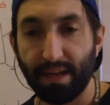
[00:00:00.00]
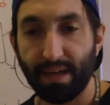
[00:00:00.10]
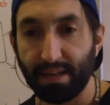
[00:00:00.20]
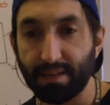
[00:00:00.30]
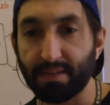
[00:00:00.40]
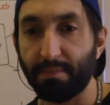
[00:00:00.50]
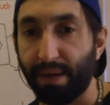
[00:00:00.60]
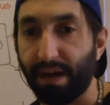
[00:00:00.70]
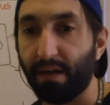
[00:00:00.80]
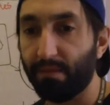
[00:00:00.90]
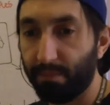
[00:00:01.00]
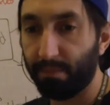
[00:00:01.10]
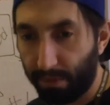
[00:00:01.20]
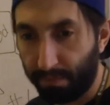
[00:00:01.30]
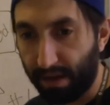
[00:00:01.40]
is about
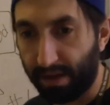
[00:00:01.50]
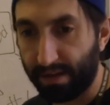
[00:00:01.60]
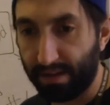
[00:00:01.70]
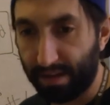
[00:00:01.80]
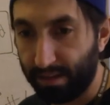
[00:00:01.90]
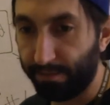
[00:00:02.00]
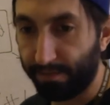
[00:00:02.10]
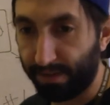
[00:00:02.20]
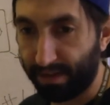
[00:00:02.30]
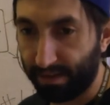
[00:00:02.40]
the body and fighting.